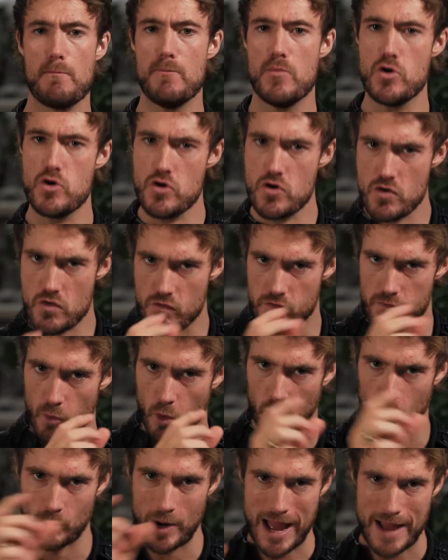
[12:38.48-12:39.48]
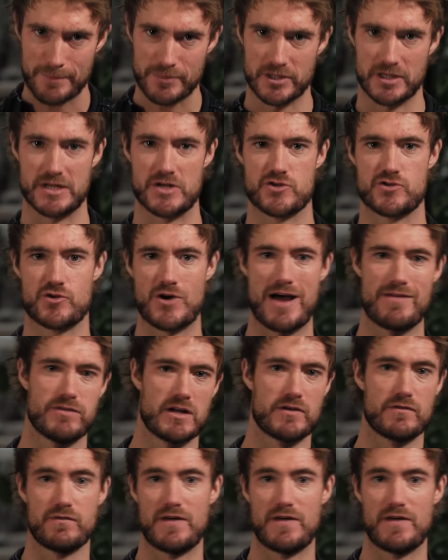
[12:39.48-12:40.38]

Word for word: move more rapidly, traveling